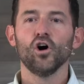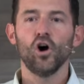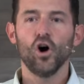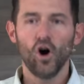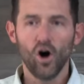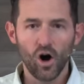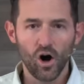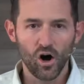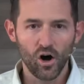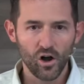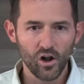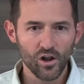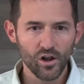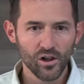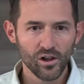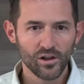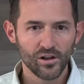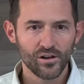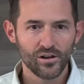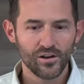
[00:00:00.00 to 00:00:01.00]

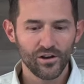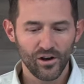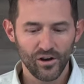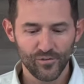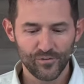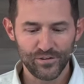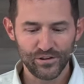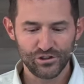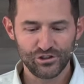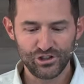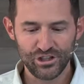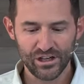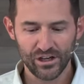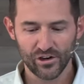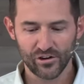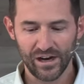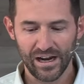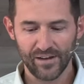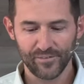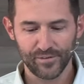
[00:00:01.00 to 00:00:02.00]
all of the
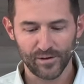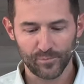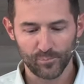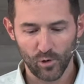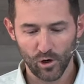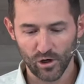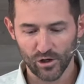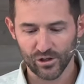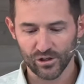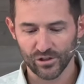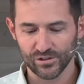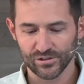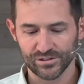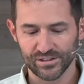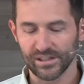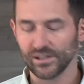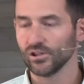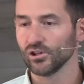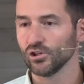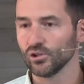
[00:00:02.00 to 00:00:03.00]
geographic markers
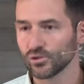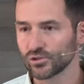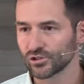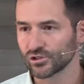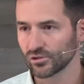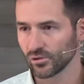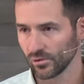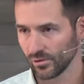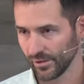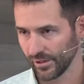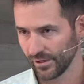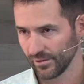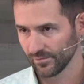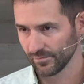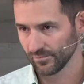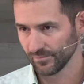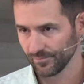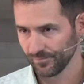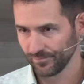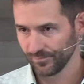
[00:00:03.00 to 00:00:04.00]
in Luke's story.
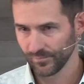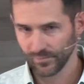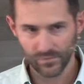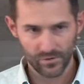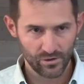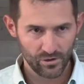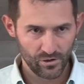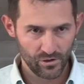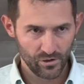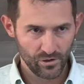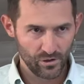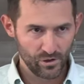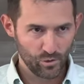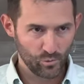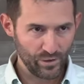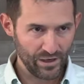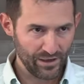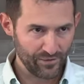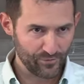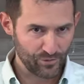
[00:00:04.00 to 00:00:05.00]

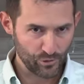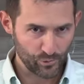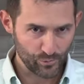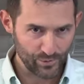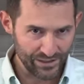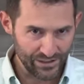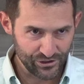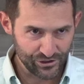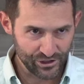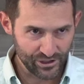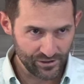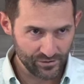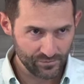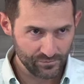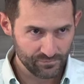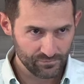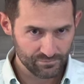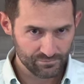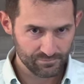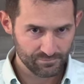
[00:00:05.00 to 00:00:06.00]
We have the region,
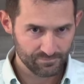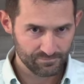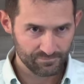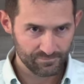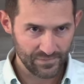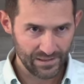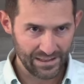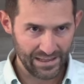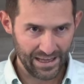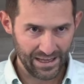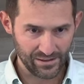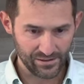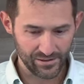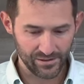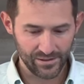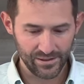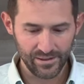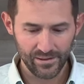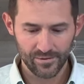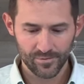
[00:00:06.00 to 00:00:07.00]

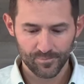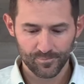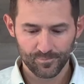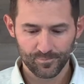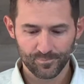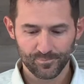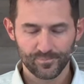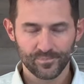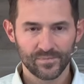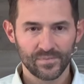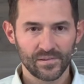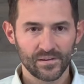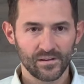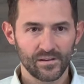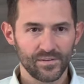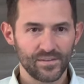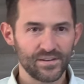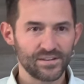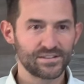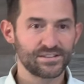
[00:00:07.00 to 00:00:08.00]
Galilee,
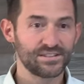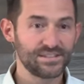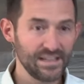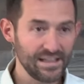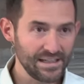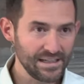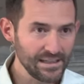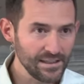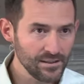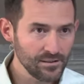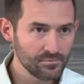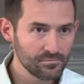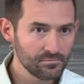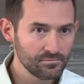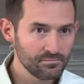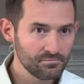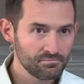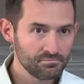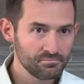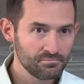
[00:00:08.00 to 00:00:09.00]
the city,
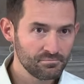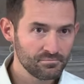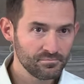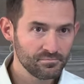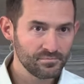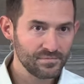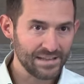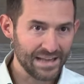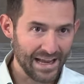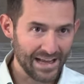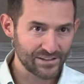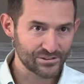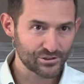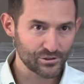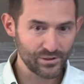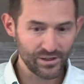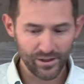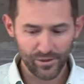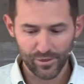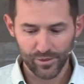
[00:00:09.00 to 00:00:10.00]

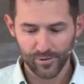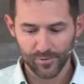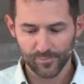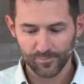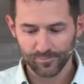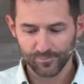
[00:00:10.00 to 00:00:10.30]
Nazareth.